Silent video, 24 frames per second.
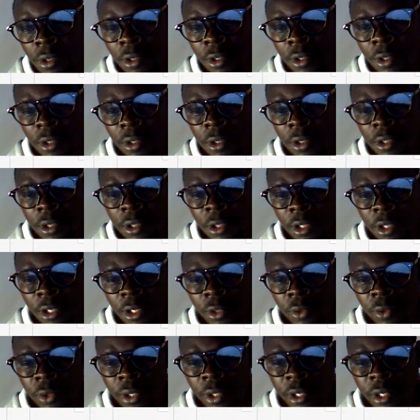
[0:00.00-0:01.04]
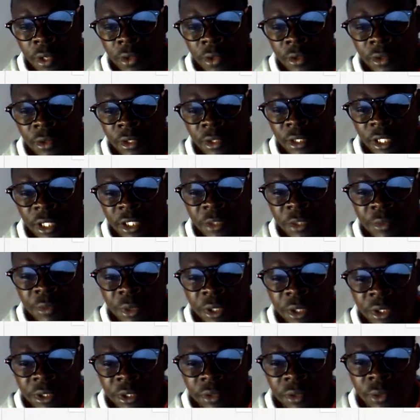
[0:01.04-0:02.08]
Then we can create a space.
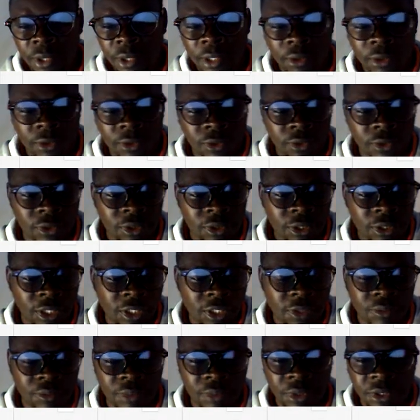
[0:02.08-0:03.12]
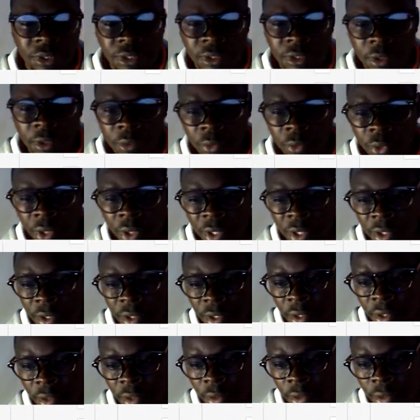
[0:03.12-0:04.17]
We can also create a space somewhere here.
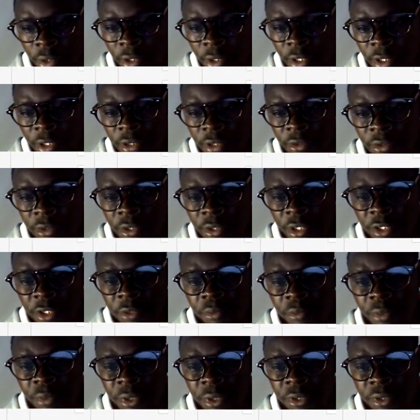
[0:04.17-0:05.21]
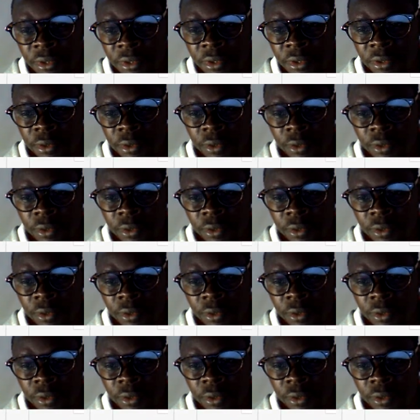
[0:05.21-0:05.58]
Let us create a space,